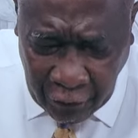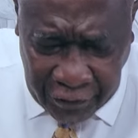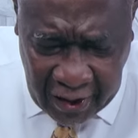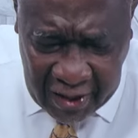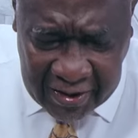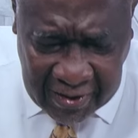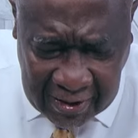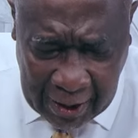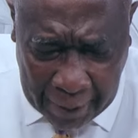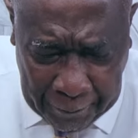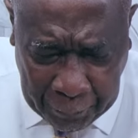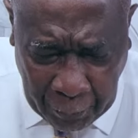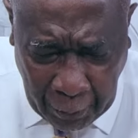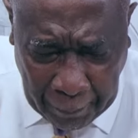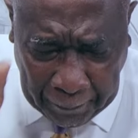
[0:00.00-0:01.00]
this
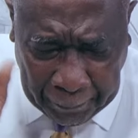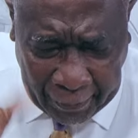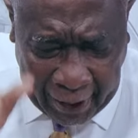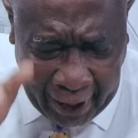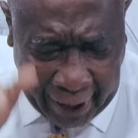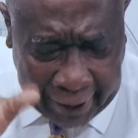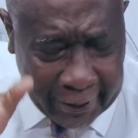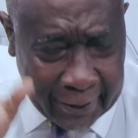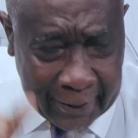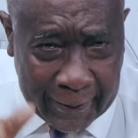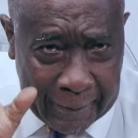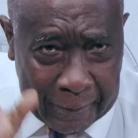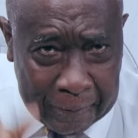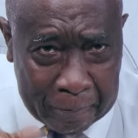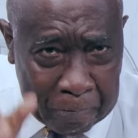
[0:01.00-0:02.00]
simple plan
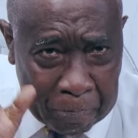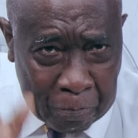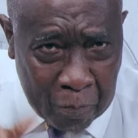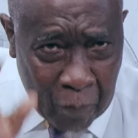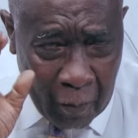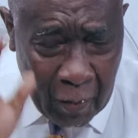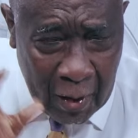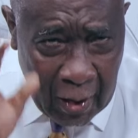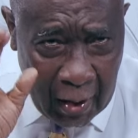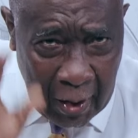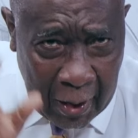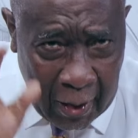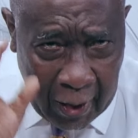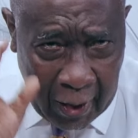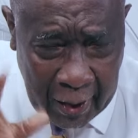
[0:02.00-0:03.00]

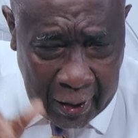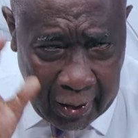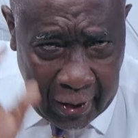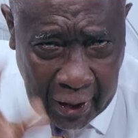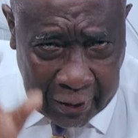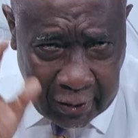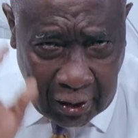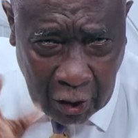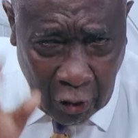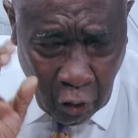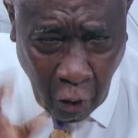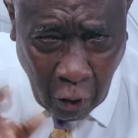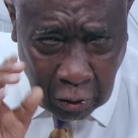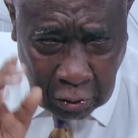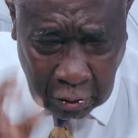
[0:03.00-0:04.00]
and let the
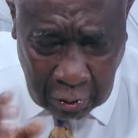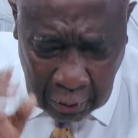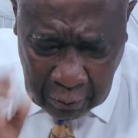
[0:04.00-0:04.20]
Lord